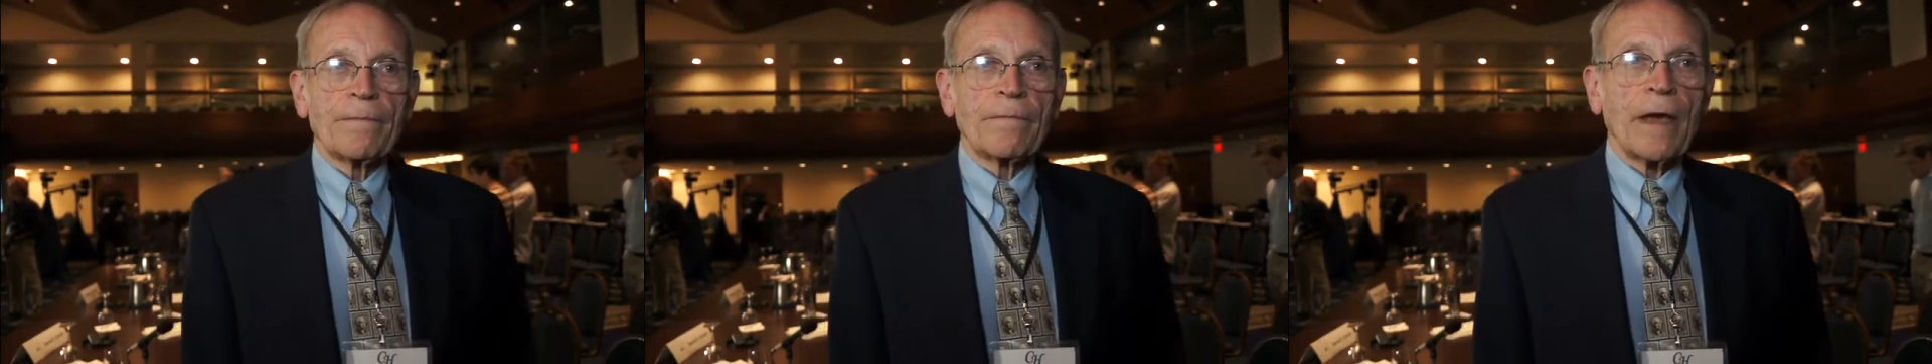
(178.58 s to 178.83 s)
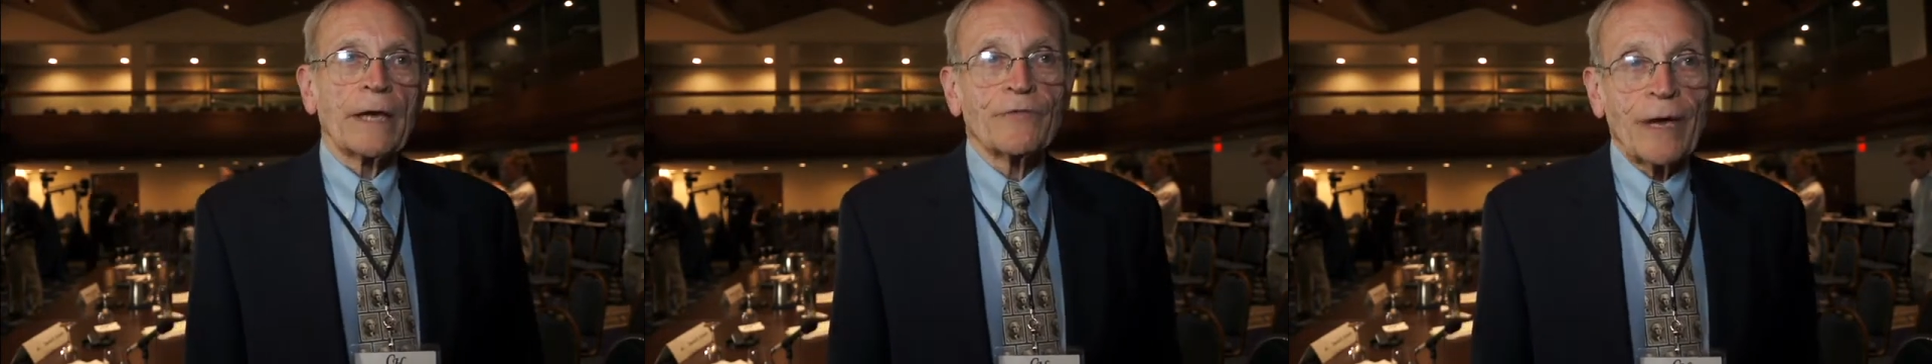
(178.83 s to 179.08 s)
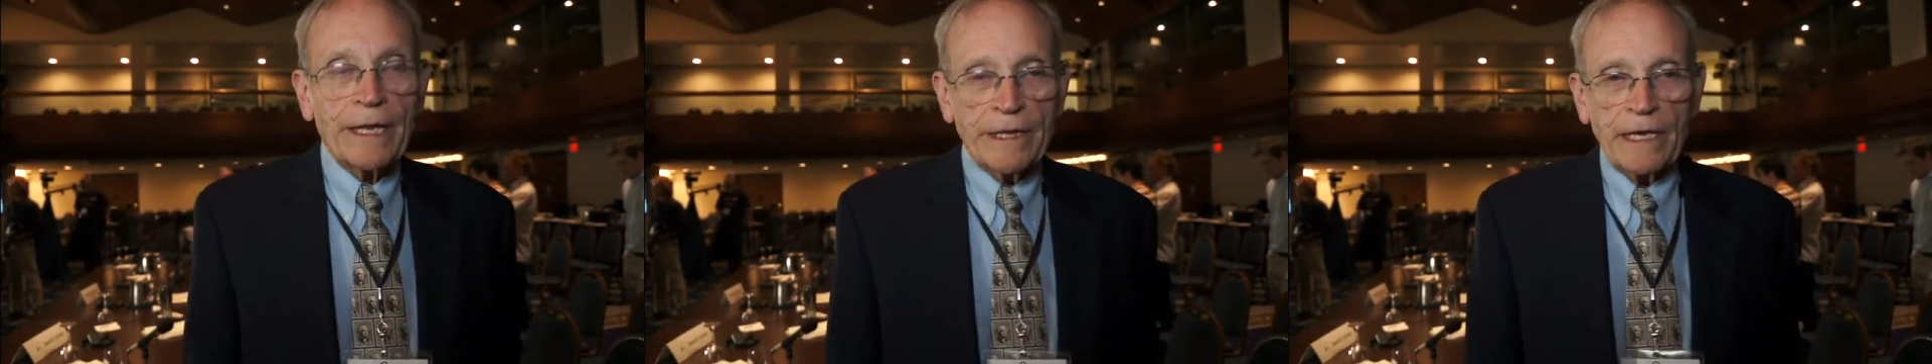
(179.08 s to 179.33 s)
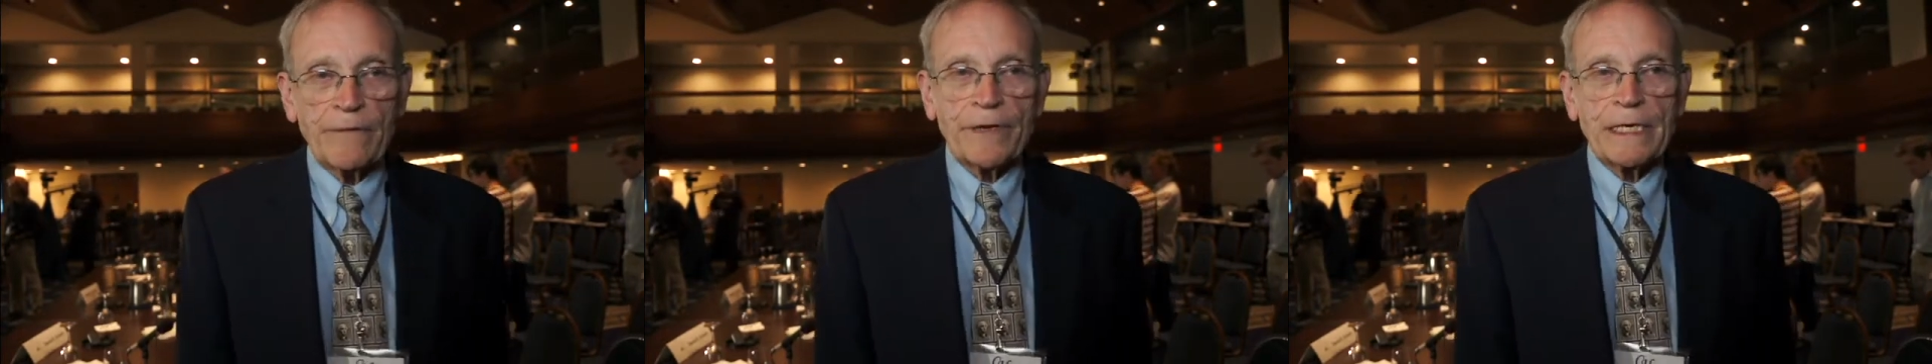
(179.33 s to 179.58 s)
I try to
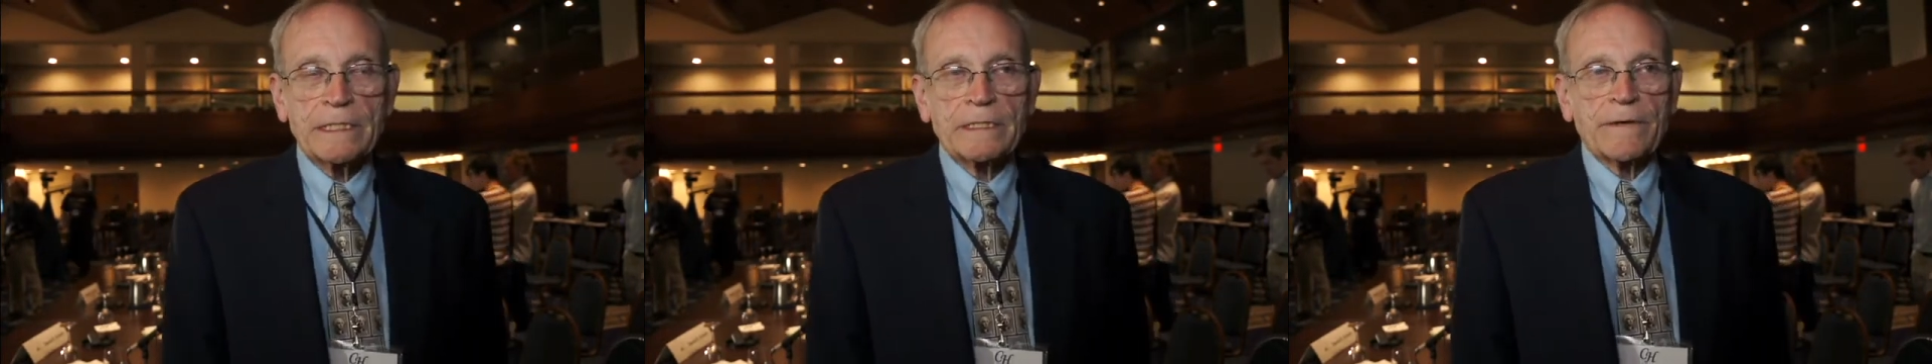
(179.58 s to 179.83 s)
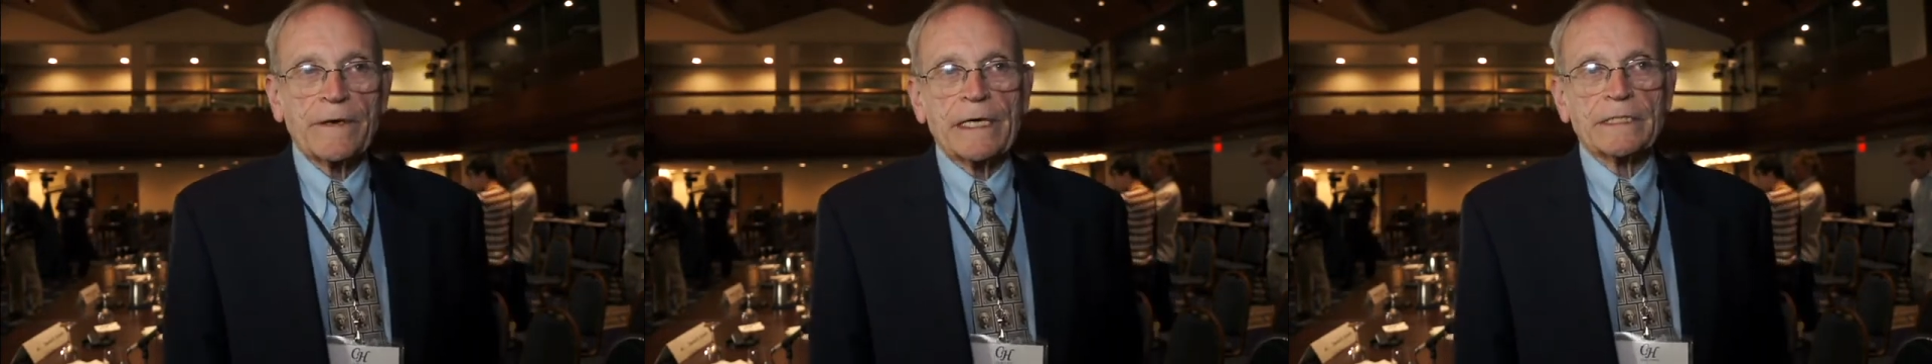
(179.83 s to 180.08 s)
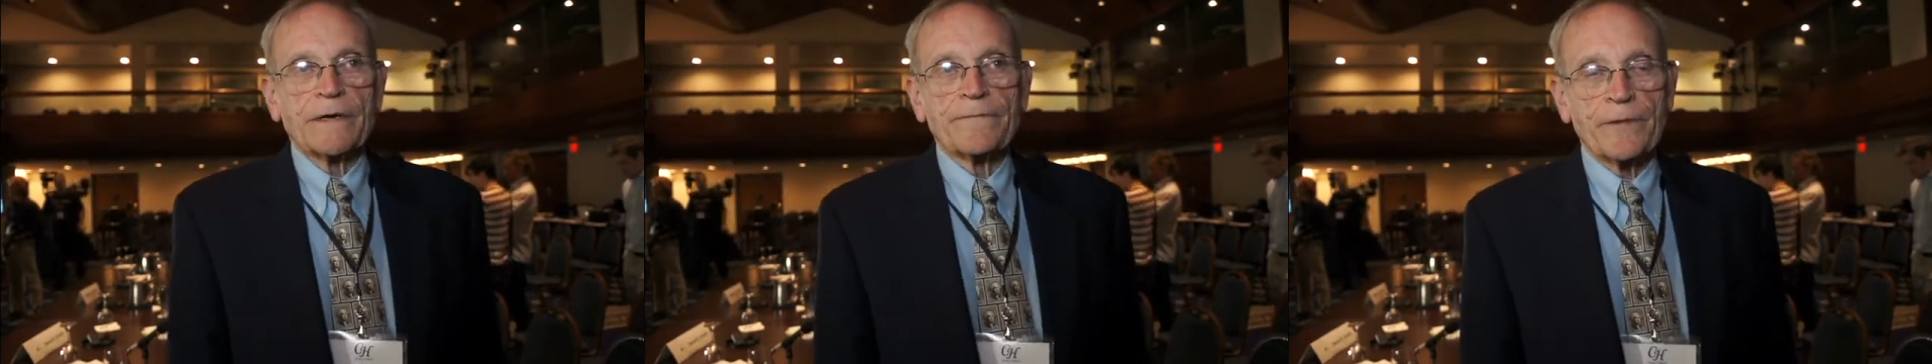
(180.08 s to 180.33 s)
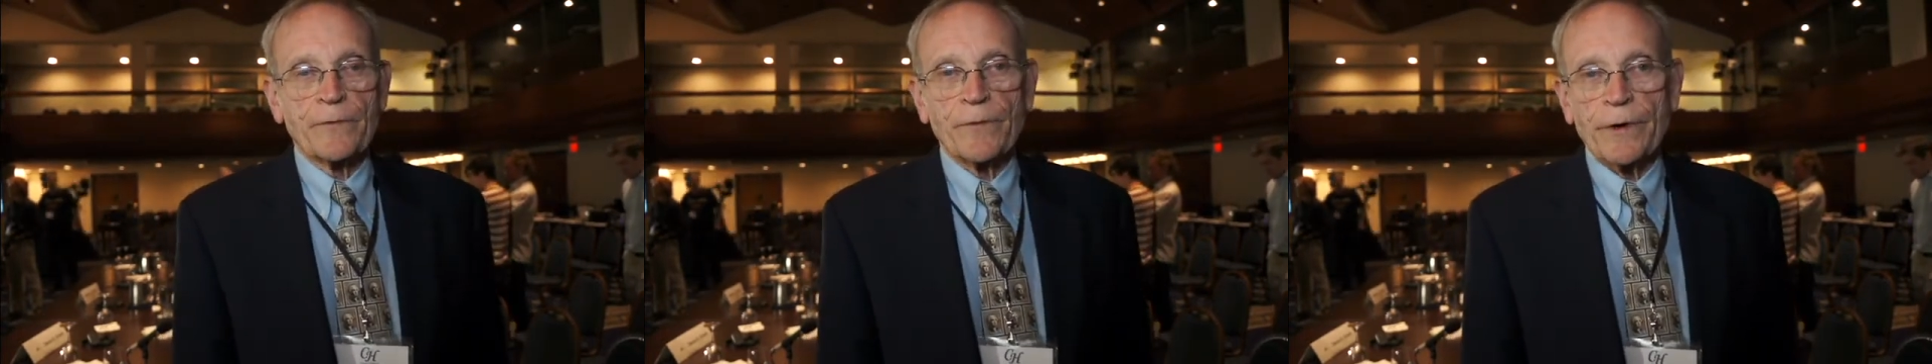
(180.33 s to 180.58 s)
think of it as
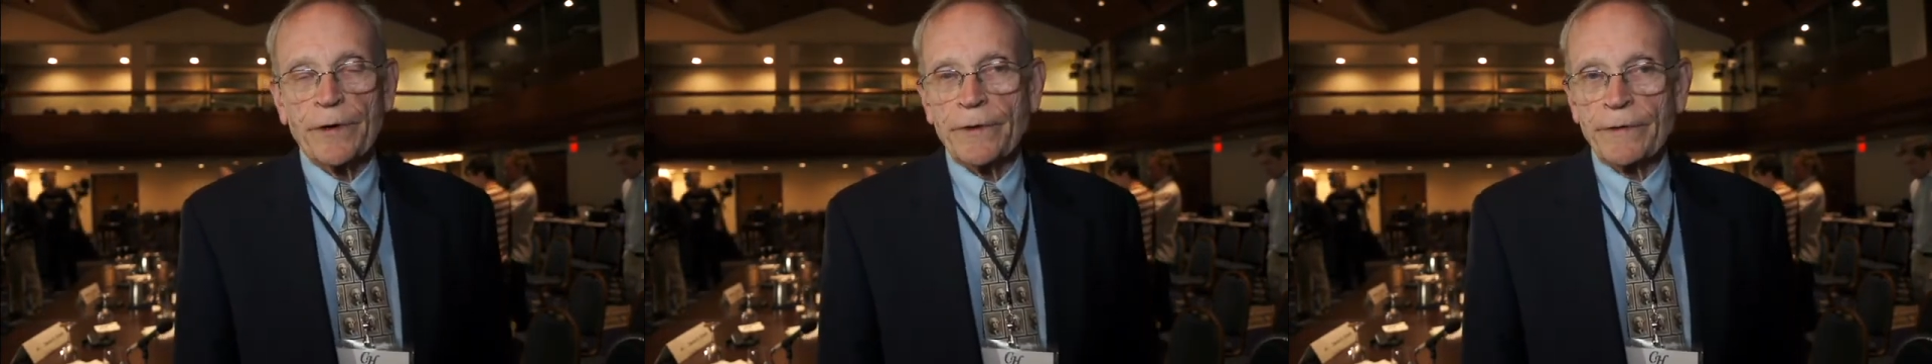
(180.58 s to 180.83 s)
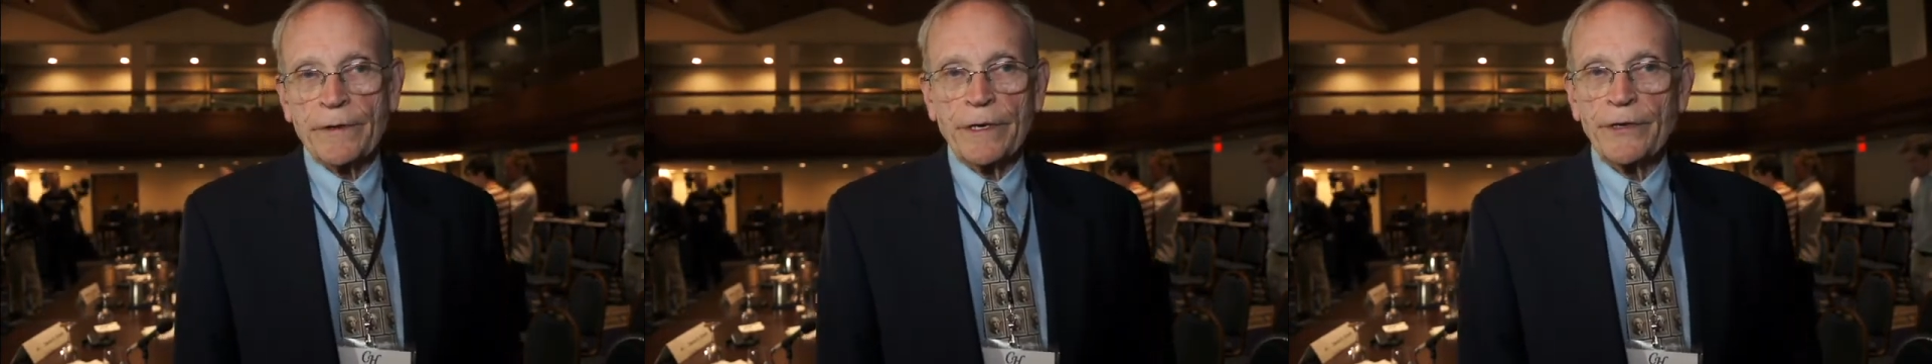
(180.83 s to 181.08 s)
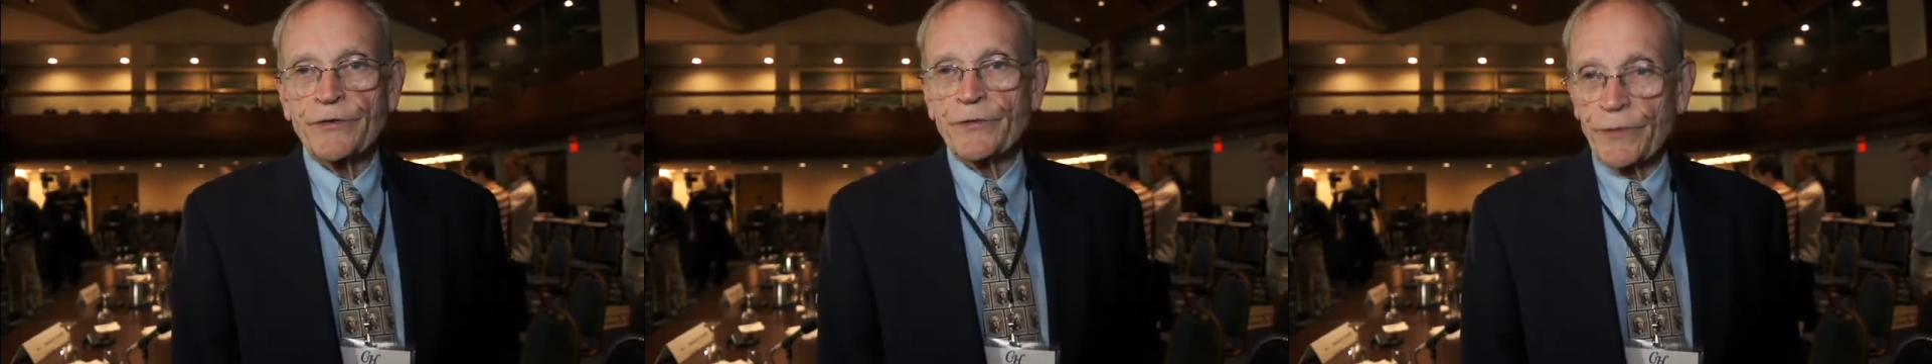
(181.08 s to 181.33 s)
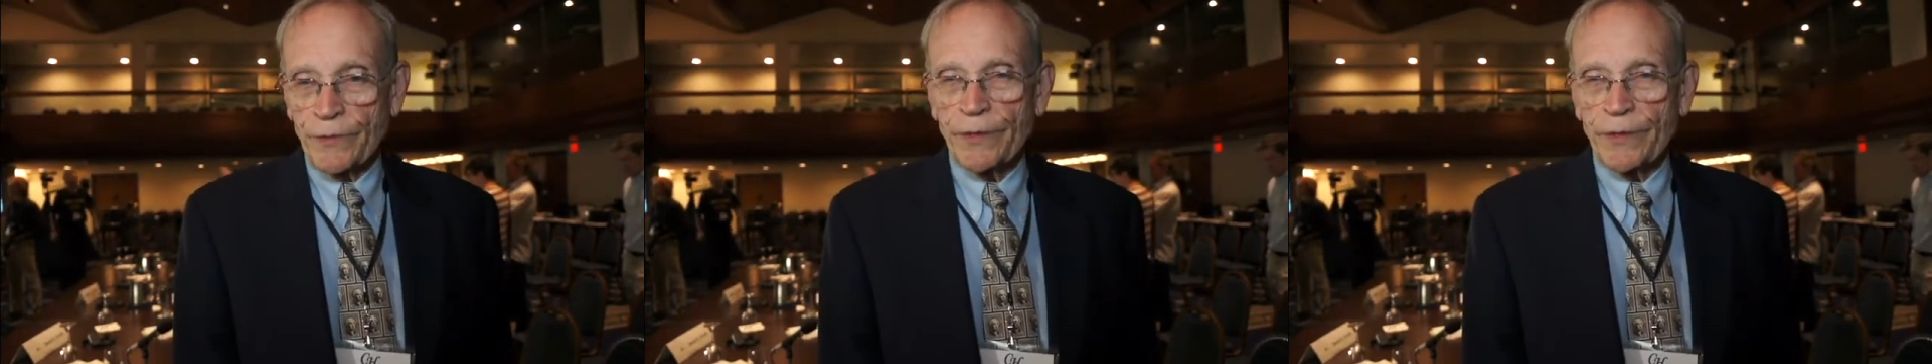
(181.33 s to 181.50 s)
if it were an issue